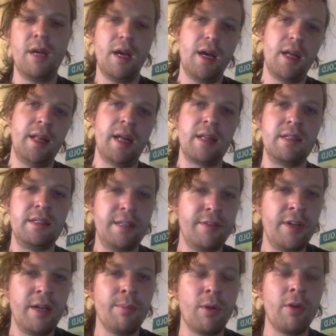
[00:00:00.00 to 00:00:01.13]
Now, the
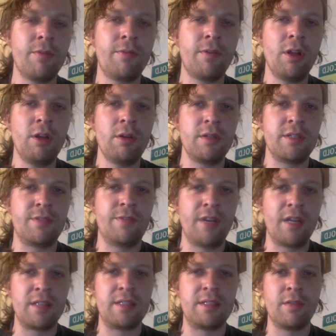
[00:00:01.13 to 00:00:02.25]
dividend portfolio is
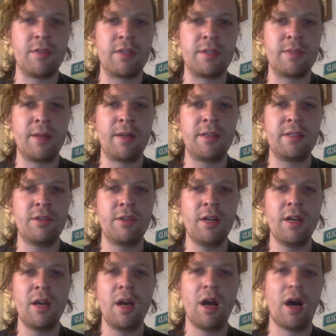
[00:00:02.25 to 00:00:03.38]
fairly self-explanatory.
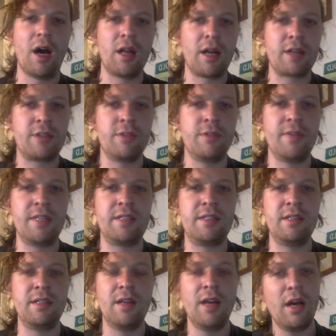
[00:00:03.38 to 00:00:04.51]
I like to invest
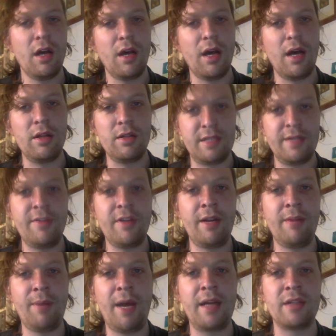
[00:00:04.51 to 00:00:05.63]
in
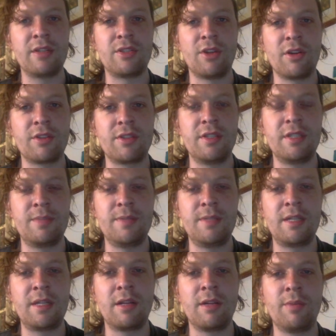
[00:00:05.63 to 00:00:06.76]
dividend-paying stocks in this
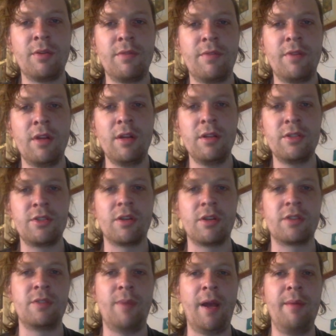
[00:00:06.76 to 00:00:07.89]
particular portfolio, stocks
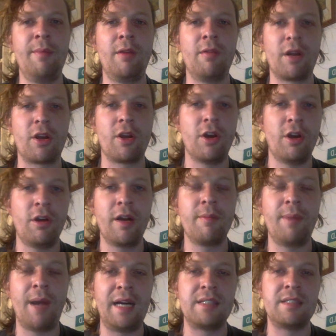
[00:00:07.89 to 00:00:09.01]
that pay me a recurring
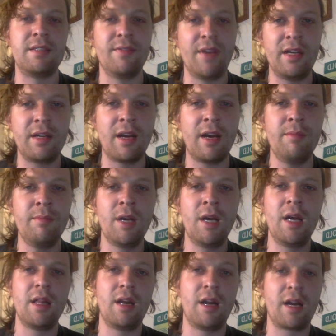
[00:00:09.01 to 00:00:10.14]
passive income
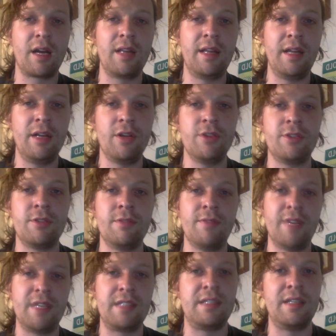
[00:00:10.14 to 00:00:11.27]
that I can then use to
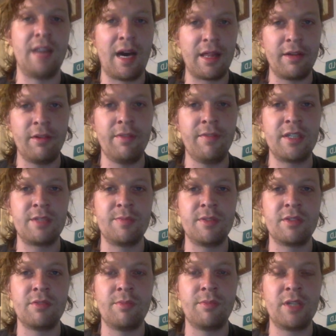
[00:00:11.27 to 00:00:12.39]
invest in other
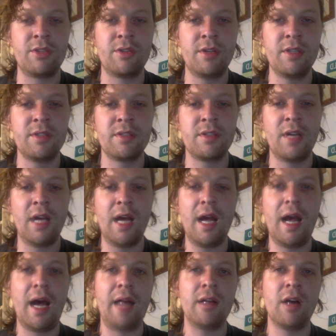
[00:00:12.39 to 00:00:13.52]
investments of my choice.
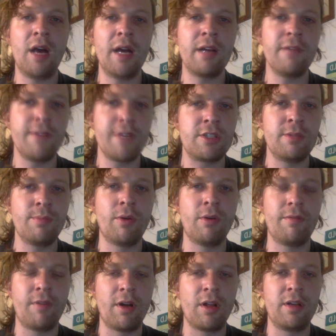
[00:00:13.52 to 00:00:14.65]
And the high conviction
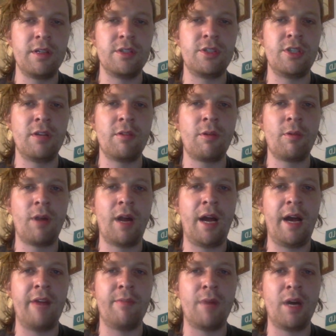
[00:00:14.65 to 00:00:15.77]
portfolio is generally where I
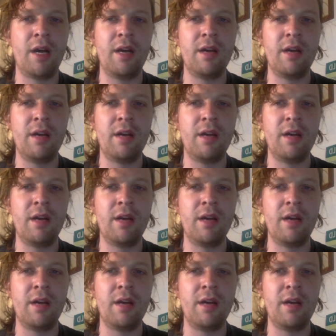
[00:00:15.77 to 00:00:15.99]
have my